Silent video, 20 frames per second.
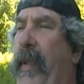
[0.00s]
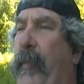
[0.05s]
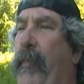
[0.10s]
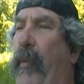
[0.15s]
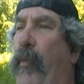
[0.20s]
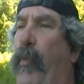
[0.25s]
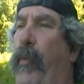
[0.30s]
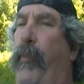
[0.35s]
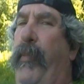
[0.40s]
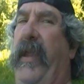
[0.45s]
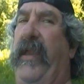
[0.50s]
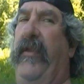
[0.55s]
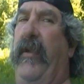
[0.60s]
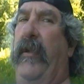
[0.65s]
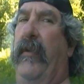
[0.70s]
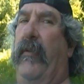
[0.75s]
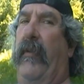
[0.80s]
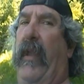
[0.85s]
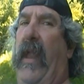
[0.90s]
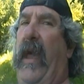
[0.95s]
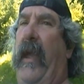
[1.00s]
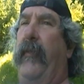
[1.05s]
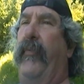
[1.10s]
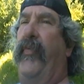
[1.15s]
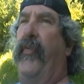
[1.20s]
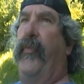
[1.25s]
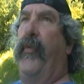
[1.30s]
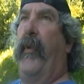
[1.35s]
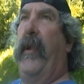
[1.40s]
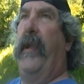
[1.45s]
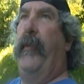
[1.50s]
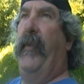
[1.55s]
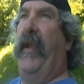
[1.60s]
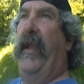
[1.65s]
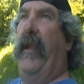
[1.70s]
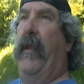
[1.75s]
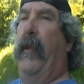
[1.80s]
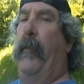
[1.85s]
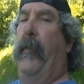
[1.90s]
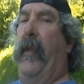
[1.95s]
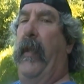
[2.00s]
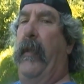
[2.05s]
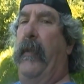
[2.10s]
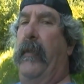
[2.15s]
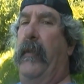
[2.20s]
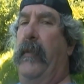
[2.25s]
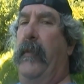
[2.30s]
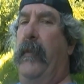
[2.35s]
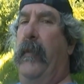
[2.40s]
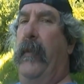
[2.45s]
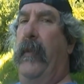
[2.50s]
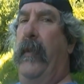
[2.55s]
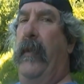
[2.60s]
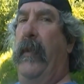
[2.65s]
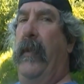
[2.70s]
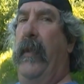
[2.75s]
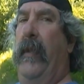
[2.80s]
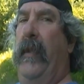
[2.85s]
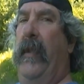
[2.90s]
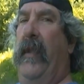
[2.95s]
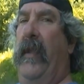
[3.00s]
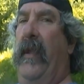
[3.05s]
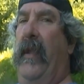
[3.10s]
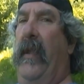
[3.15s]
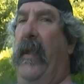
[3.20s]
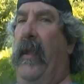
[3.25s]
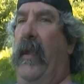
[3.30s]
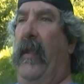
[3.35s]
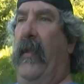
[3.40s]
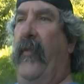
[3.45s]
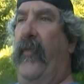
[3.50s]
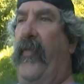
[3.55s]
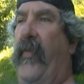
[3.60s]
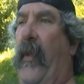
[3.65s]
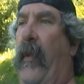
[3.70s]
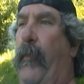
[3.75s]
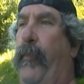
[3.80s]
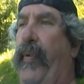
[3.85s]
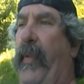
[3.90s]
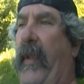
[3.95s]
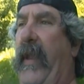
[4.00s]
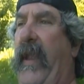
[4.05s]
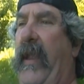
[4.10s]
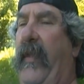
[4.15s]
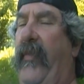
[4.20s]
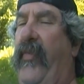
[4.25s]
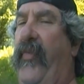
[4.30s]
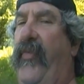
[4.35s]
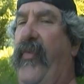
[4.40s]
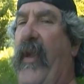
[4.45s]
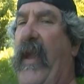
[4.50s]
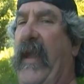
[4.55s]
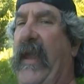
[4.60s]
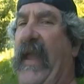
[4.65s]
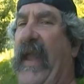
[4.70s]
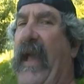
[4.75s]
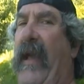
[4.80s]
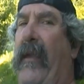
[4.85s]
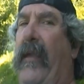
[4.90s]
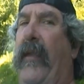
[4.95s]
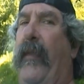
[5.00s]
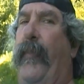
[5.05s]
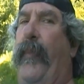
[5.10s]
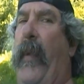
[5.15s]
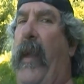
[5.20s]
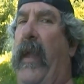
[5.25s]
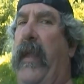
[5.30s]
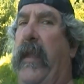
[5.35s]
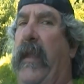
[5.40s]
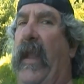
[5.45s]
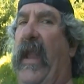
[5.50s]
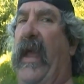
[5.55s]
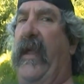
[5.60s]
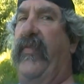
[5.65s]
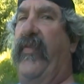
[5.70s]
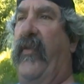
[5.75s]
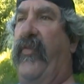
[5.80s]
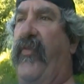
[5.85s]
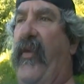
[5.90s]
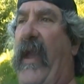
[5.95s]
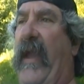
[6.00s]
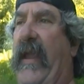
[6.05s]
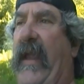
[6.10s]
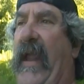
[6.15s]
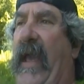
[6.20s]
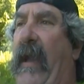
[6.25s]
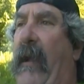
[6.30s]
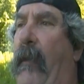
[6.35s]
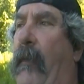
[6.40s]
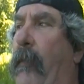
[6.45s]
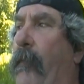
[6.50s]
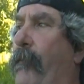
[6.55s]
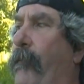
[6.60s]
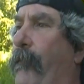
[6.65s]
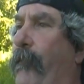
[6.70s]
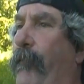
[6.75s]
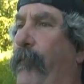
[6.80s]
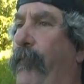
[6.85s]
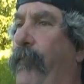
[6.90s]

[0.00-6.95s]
People will be doing live streaming of it. So please check it out if you like to check it out.